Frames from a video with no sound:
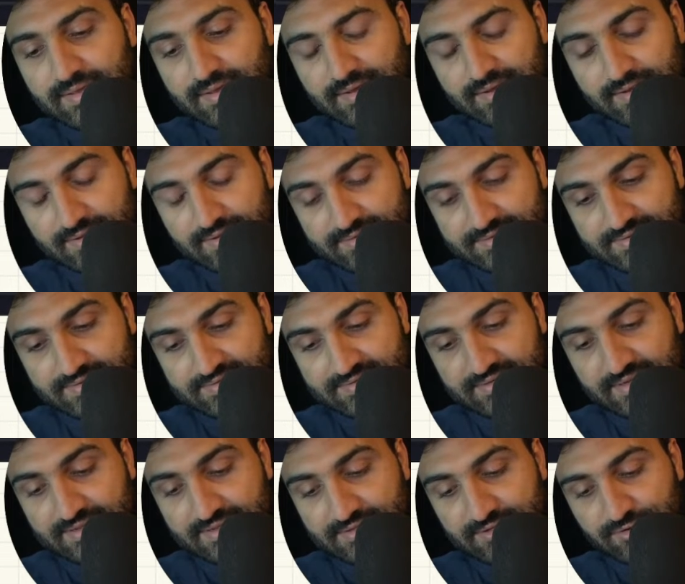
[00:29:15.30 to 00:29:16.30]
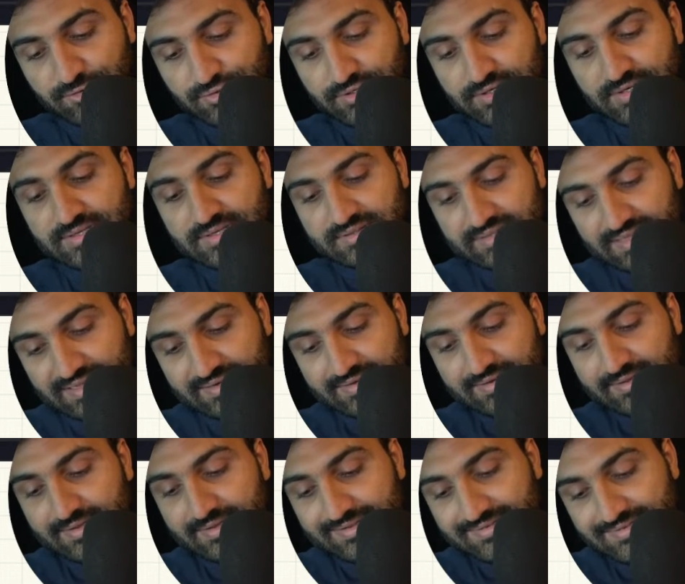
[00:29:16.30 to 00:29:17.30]
just executed,
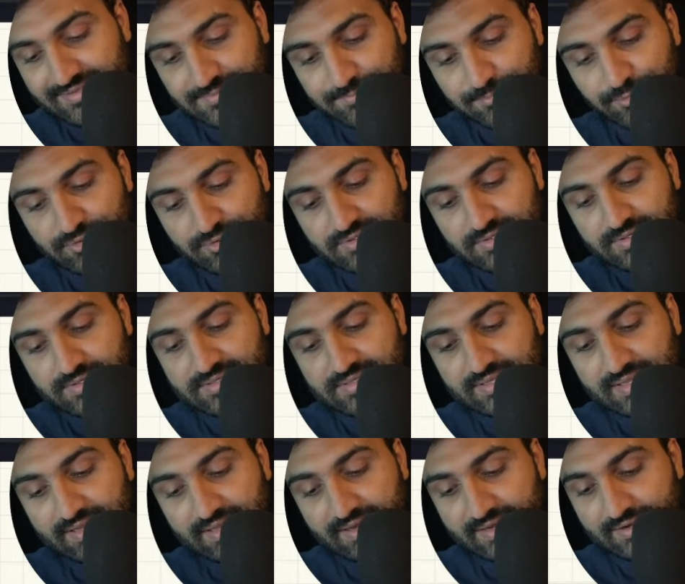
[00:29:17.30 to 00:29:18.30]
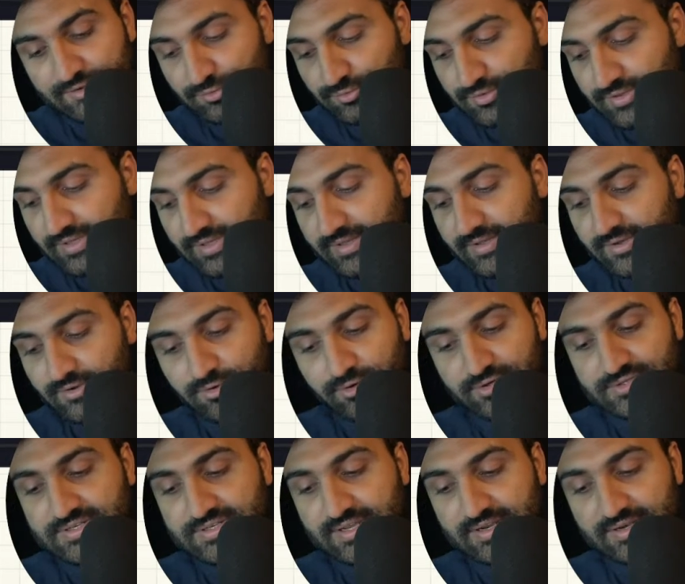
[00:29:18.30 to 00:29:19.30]
then just put C into the call
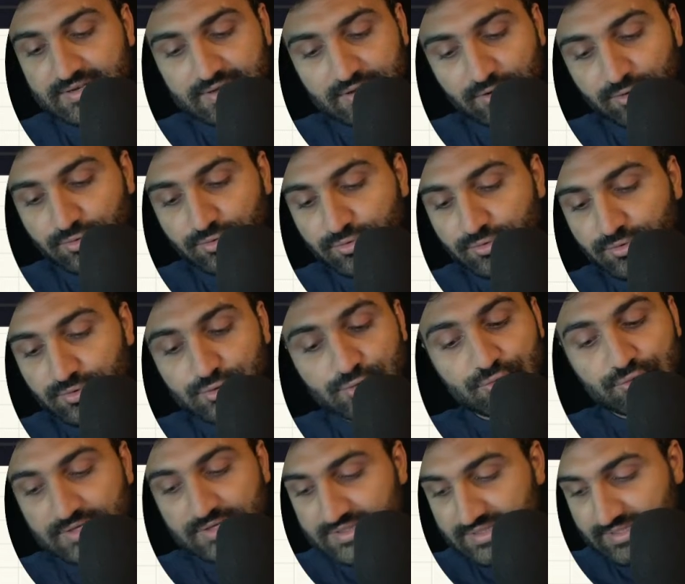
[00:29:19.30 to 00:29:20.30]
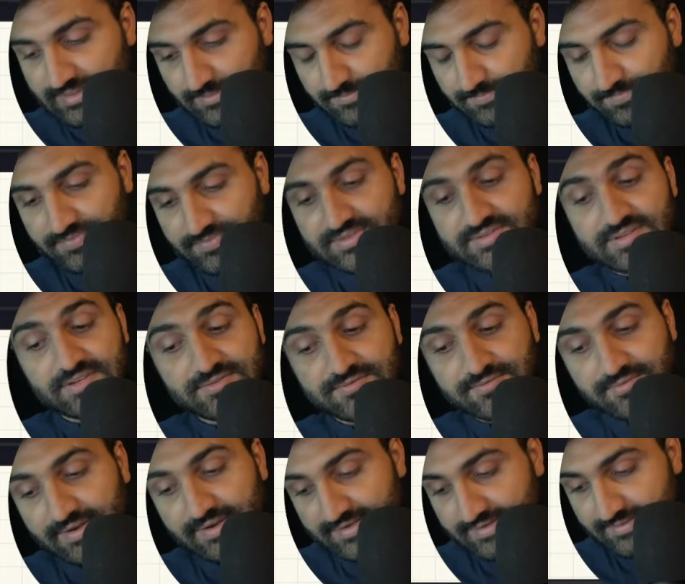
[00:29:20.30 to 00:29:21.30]
stack. Now do nothing, just
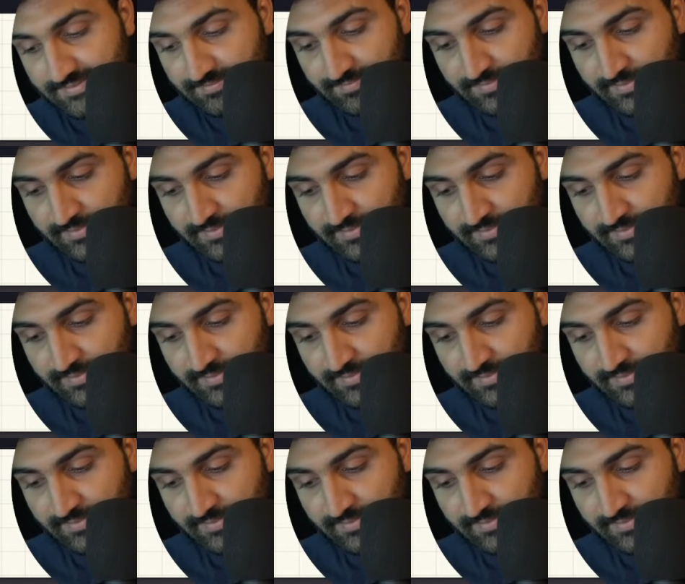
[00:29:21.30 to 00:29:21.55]
wait.